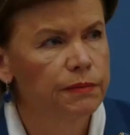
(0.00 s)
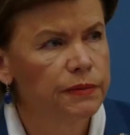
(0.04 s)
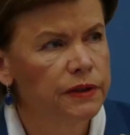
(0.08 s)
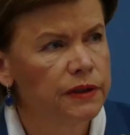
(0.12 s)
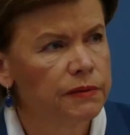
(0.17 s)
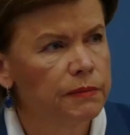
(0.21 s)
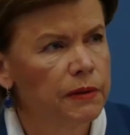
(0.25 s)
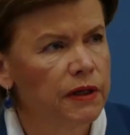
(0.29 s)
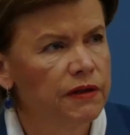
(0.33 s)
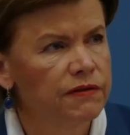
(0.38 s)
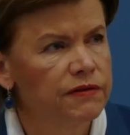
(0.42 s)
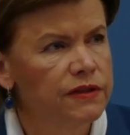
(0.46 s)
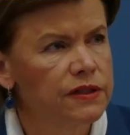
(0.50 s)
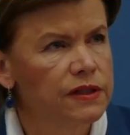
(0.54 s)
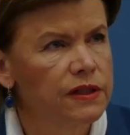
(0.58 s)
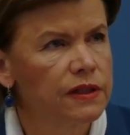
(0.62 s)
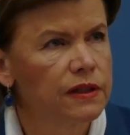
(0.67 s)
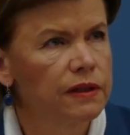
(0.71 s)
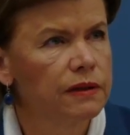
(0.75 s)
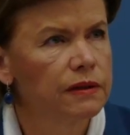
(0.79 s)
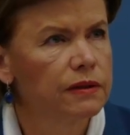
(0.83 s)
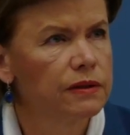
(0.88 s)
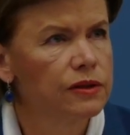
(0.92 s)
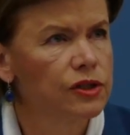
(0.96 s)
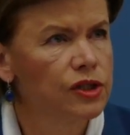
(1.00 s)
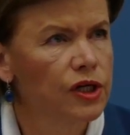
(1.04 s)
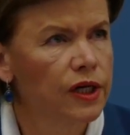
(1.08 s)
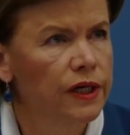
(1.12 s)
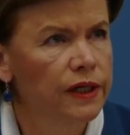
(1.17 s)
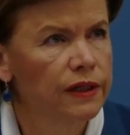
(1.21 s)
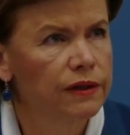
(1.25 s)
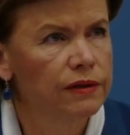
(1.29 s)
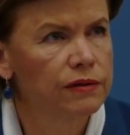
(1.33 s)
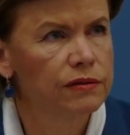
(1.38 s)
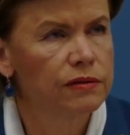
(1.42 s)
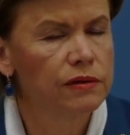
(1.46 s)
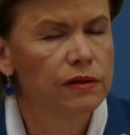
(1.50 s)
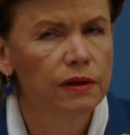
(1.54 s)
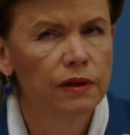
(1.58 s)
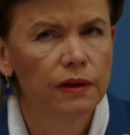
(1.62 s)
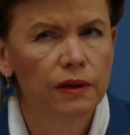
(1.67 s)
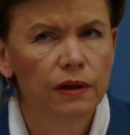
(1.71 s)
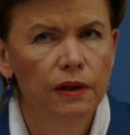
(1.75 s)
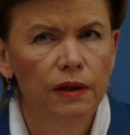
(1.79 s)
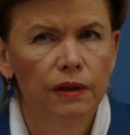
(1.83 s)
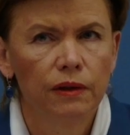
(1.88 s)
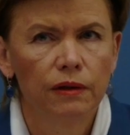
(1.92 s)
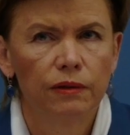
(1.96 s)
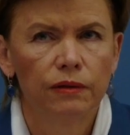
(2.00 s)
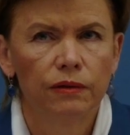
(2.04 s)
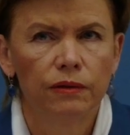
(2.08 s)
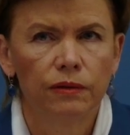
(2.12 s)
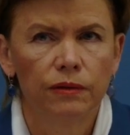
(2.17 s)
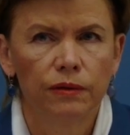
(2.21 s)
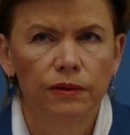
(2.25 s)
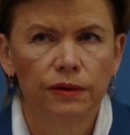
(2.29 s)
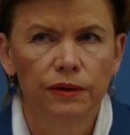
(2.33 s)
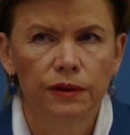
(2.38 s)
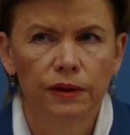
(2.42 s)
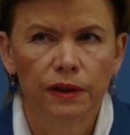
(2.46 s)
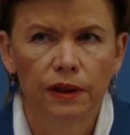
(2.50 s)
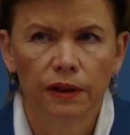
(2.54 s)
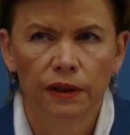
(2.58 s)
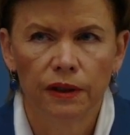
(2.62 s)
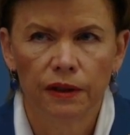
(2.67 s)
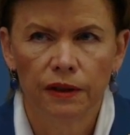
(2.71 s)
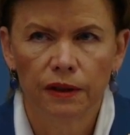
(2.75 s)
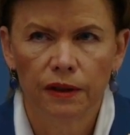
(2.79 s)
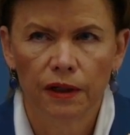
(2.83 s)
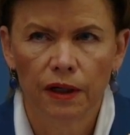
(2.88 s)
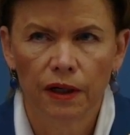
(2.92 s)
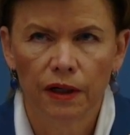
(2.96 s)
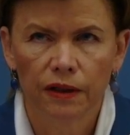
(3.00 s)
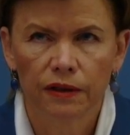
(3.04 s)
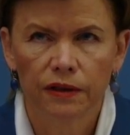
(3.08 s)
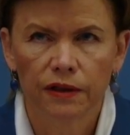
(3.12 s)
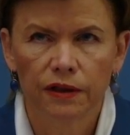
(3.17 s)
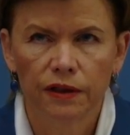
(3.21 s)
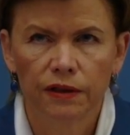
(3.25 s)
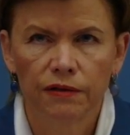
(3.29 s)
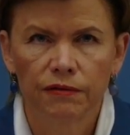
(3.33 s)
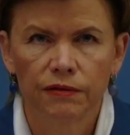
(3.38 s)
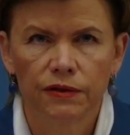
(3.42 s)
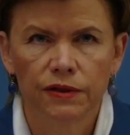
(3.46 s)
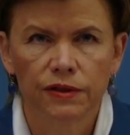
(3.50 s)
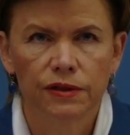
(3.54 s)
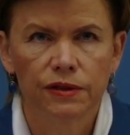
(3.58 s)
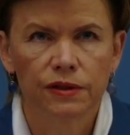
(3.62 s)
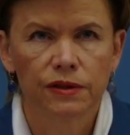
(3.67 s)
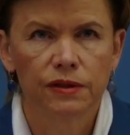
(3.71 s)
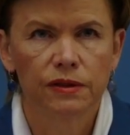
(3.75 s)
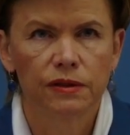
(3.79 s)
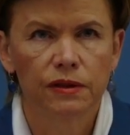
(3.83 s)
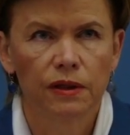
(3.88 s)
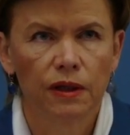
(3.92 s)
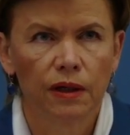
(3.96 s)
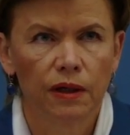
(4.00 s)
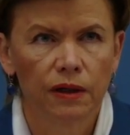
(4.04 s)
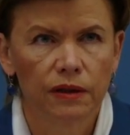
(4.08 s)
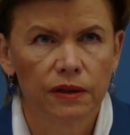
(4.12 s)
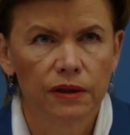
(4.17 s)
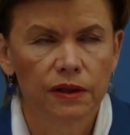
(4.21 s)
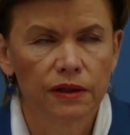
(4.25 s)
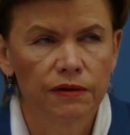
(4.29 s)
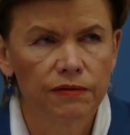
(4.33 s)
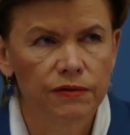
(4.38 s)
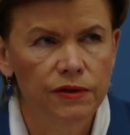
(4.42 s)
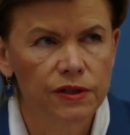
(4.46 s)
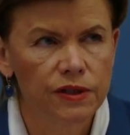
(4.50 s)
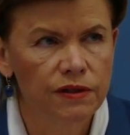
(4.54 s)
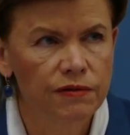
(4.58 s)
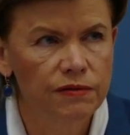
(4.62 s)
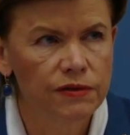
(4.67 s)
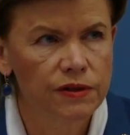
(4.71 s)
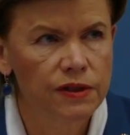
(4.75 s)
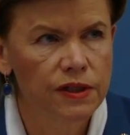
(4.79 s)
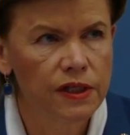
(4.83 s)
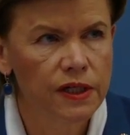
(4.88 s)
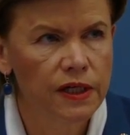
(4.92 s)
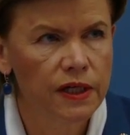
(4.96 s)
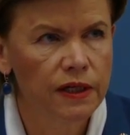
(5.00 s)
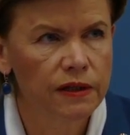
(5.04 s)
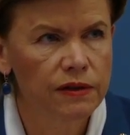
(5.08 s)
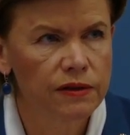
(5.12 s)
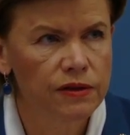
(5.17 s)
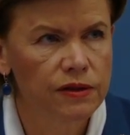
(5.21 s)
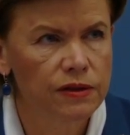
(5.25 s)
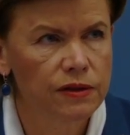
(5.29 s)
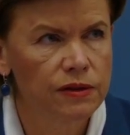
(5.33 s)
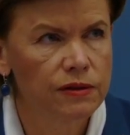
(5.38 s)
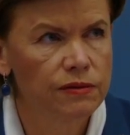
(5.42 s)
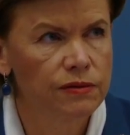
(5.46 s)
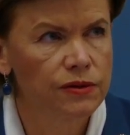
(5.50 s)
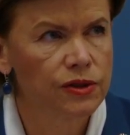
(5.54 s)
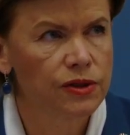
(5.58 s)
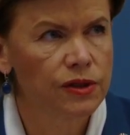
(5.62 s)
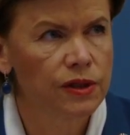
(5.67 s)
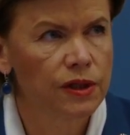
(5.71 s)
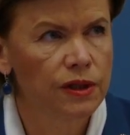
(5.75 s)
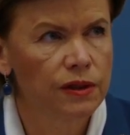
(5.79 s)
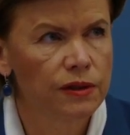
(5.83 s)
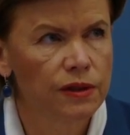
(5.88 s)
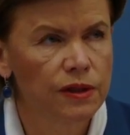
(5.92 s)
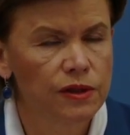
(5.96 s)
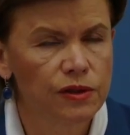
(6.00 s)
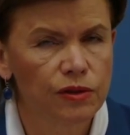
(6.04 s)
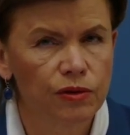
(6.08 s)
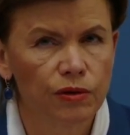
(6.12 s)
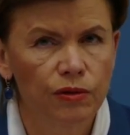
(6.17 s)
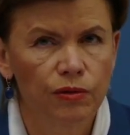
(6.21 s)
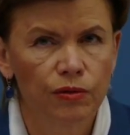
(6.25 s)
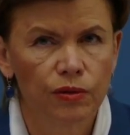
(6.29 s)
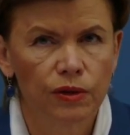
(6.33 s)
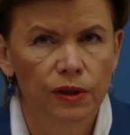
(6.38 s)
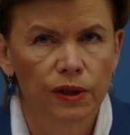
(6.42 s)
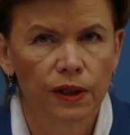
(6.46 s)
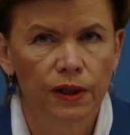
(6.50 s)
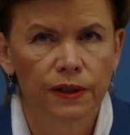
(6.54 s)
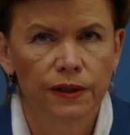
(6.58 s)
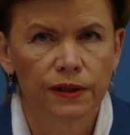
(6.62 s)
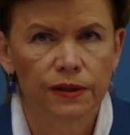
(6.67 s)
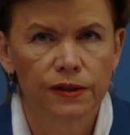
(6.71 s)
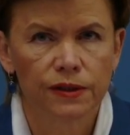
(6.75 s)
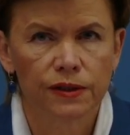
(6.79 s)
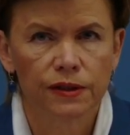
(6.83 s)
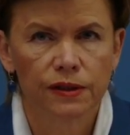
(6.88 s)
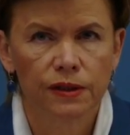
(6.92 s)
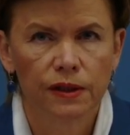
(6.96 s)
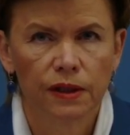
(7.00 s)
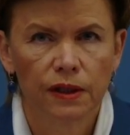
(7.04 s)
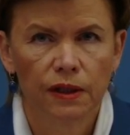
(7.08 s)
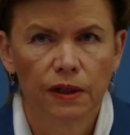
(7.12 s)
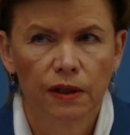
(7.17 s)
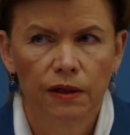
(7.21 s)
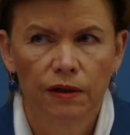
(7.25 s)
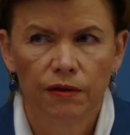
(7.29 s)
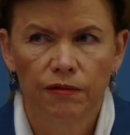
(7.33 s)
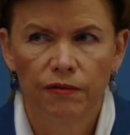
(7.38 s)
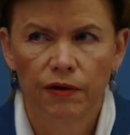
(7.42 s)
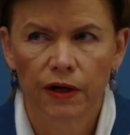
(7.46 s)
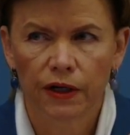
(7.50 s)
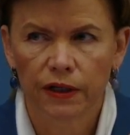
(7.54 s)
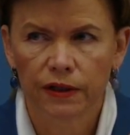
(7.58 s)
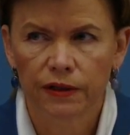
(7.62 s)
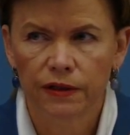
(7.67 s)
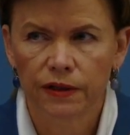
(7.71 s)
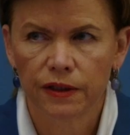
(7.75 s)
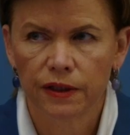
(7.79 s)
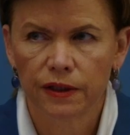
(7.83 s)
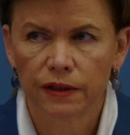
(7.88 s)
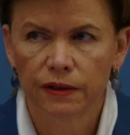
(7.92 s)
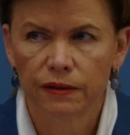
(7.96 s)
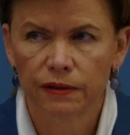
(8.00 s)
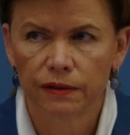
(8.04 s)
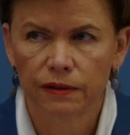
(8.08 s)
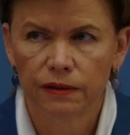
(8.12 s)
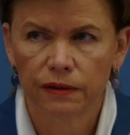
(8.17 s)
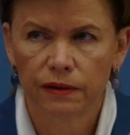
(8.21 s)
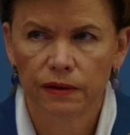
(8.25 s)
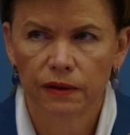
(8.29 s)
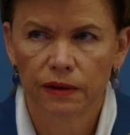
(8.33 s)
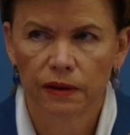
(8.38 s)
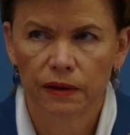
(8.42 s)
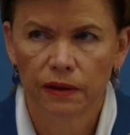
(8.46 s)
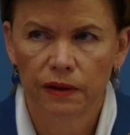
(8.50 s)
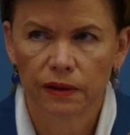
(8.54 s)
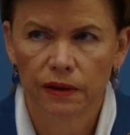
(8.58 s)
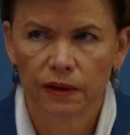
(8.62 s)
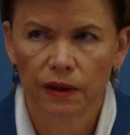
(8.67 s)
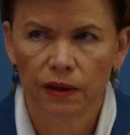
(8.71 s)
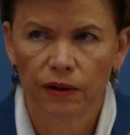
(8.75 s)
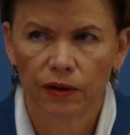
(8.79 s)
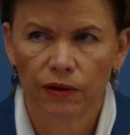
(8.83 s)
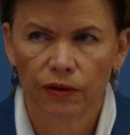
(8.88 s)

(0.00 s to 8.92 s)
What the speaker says: General Assembly 78th session, Denis Francis, in his first visit here. It's been an active 2 days. He has come here from Ukraine.